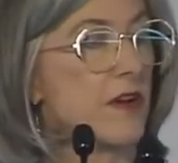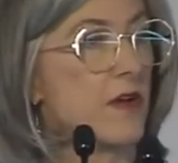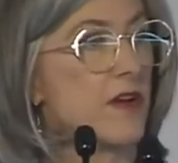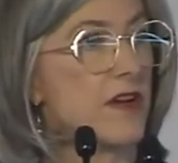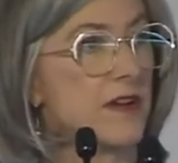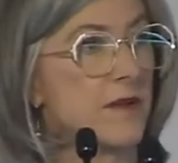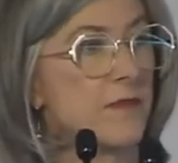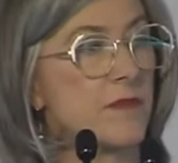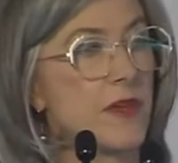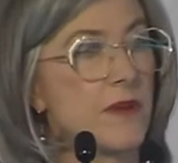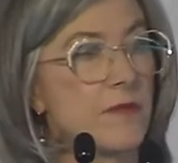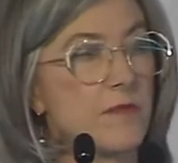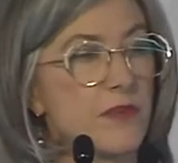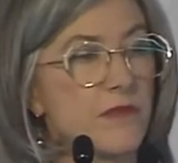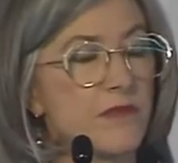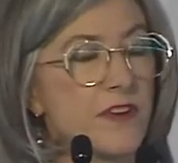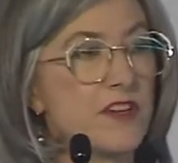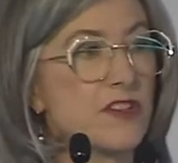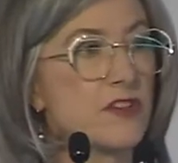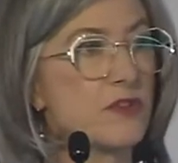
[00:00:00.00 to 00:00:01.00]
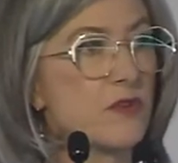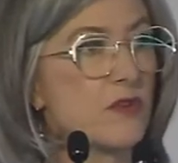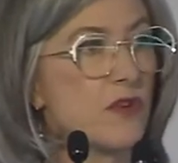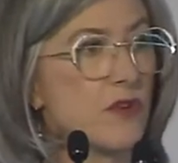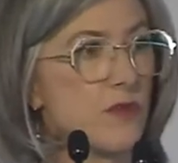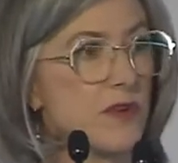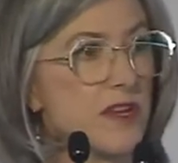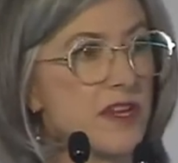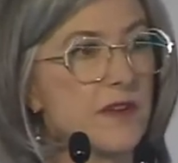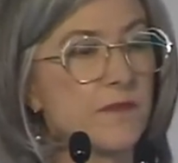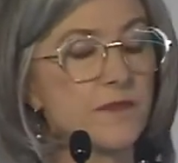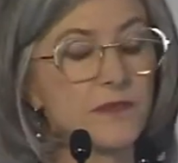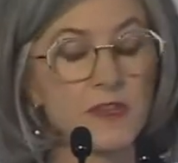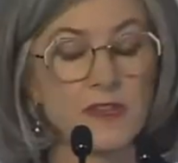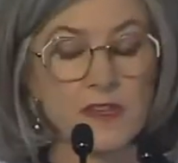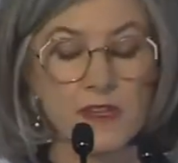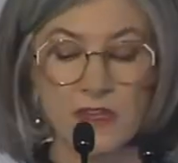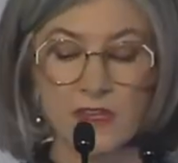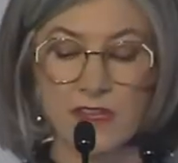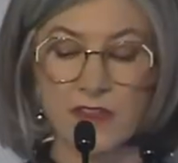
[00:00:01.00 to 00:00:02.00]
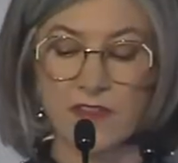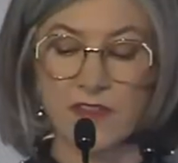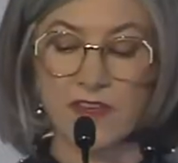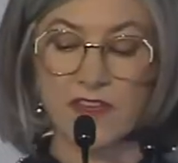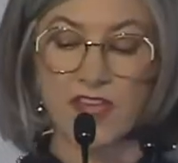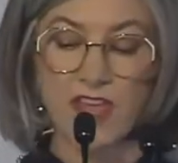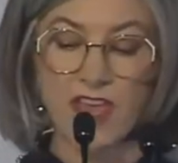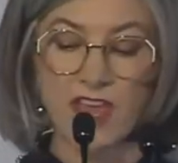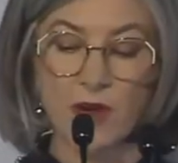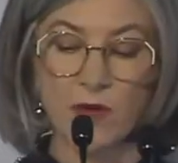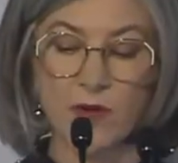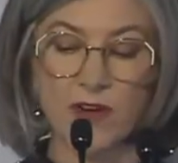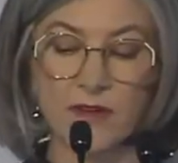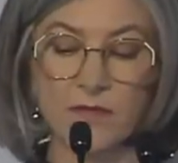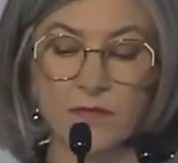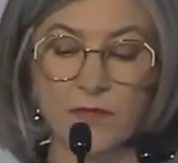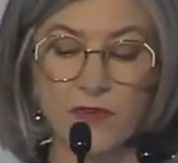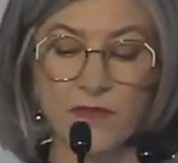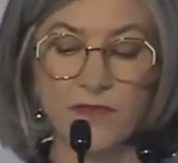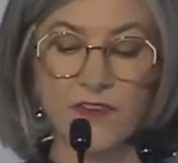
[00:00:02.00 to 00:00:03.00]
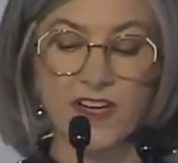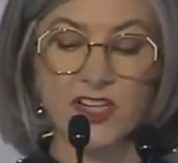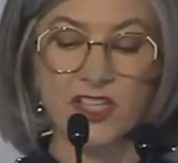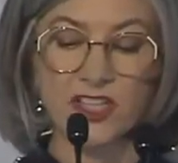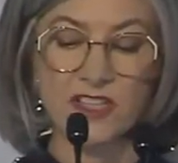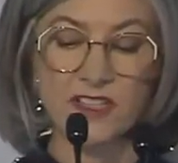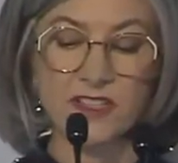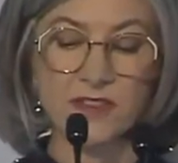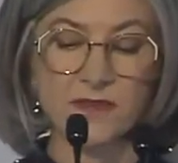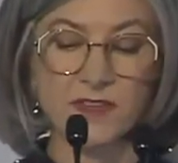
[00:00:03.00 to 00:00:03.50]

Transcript: um, a professional career in the caring professions,